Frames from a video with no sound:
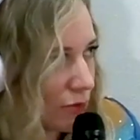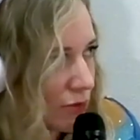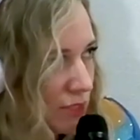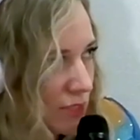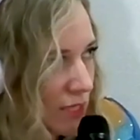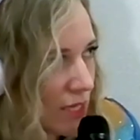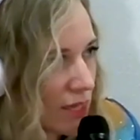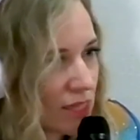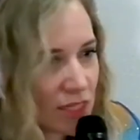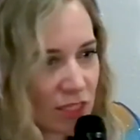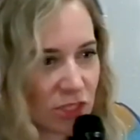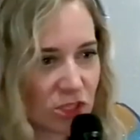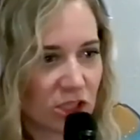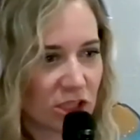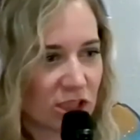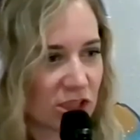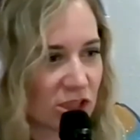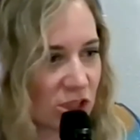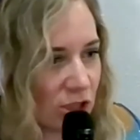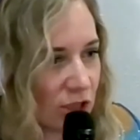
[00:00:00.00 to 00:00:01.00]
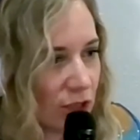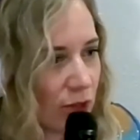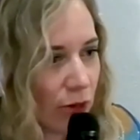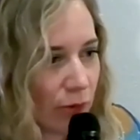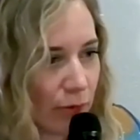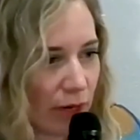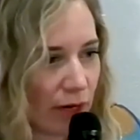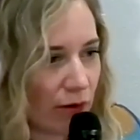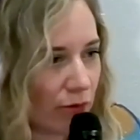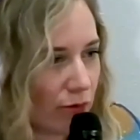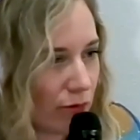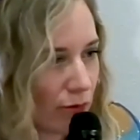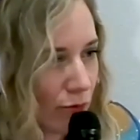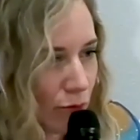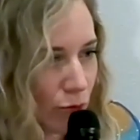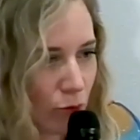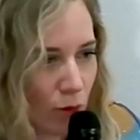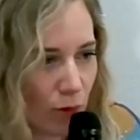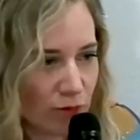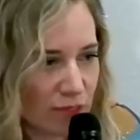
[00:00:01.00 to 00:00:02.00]
was nothing she could do about
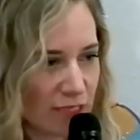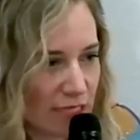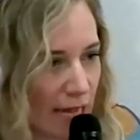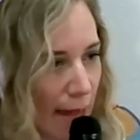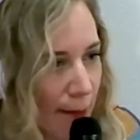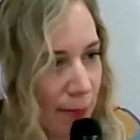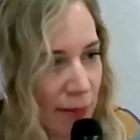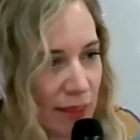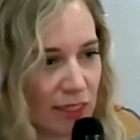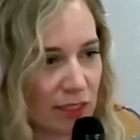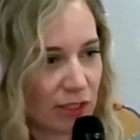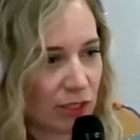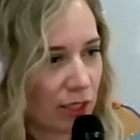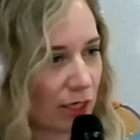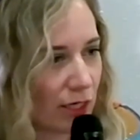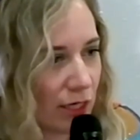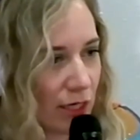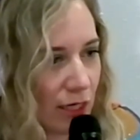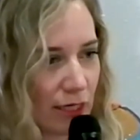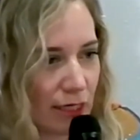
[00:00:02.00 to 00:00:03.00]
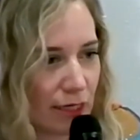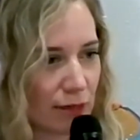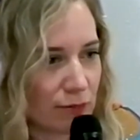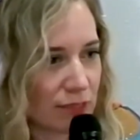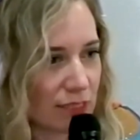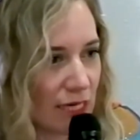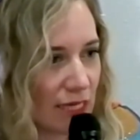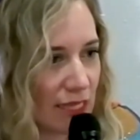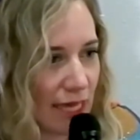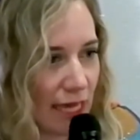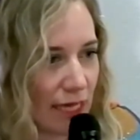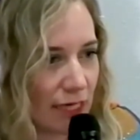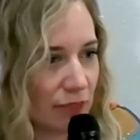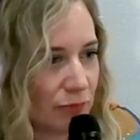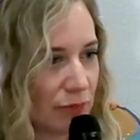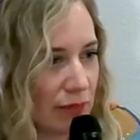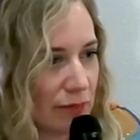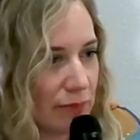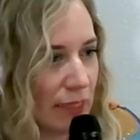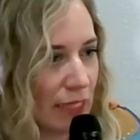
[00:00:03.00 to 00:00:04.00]
what was happening to her. And I was like, that could
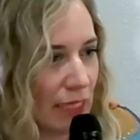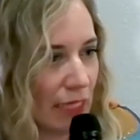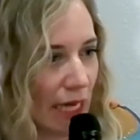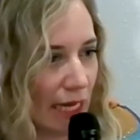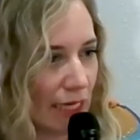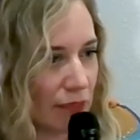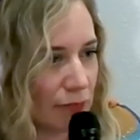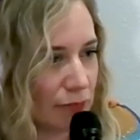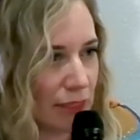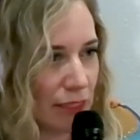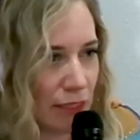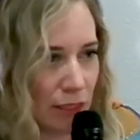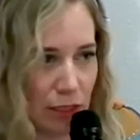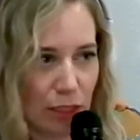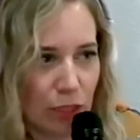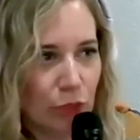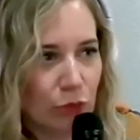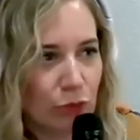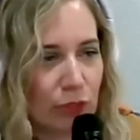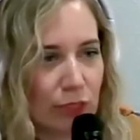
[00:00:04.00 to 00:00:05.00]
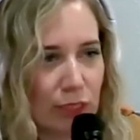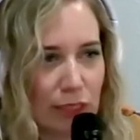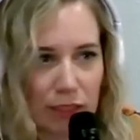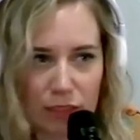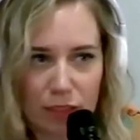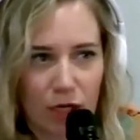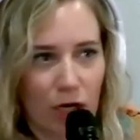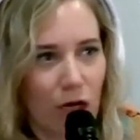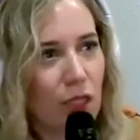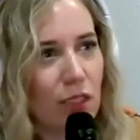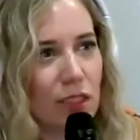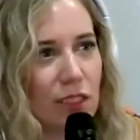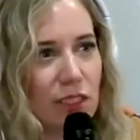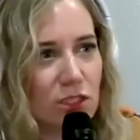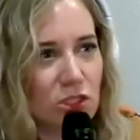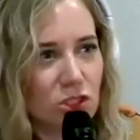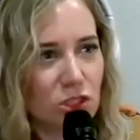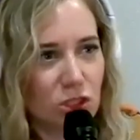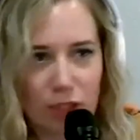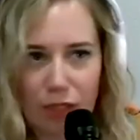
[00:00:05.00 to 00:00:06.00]
be me. I could be alone in
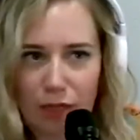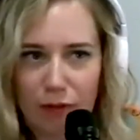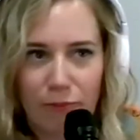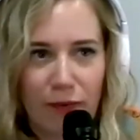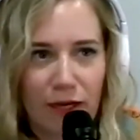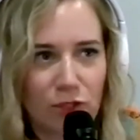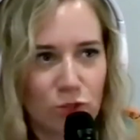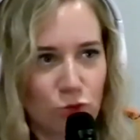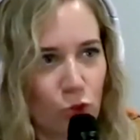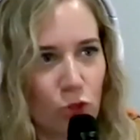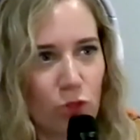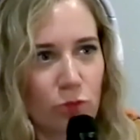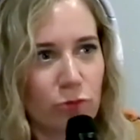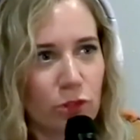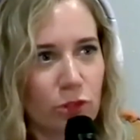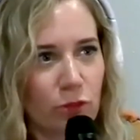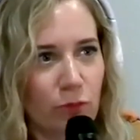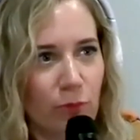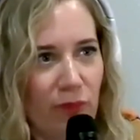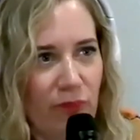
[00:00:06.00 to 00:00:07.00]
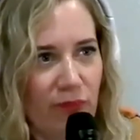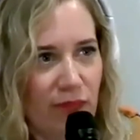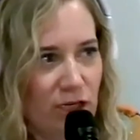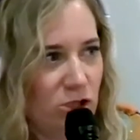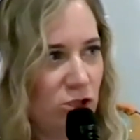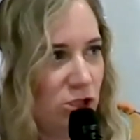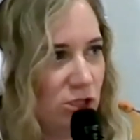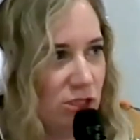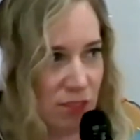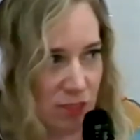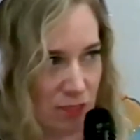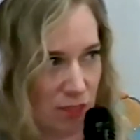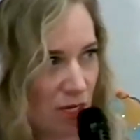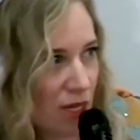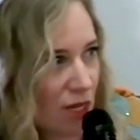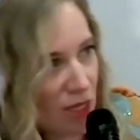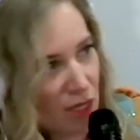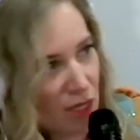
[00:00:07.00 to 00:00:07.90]
college in my dorm room, and then just